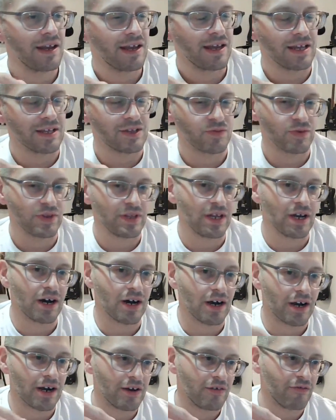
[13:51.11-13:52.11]
it's really
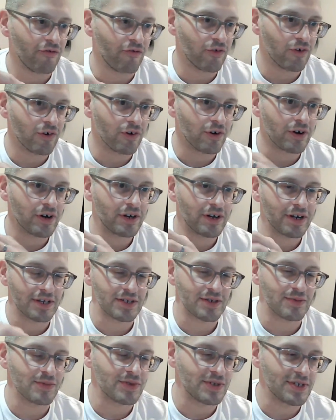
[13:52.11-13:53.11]
hard for
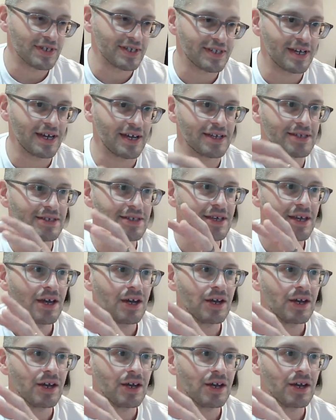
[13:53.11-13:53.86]
customer success